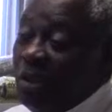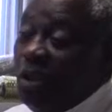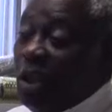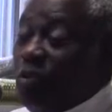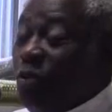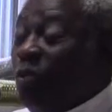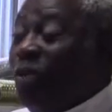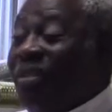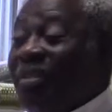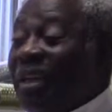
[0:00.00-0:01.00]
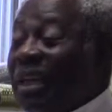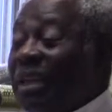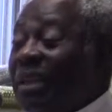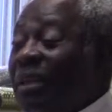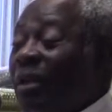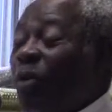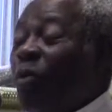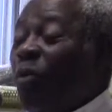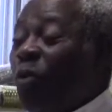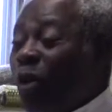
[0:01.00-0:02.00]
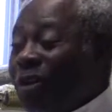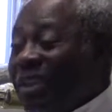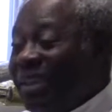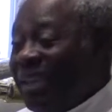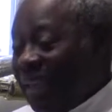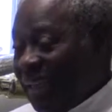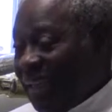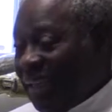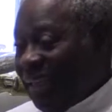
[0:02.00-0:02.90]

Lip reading: Just within one day,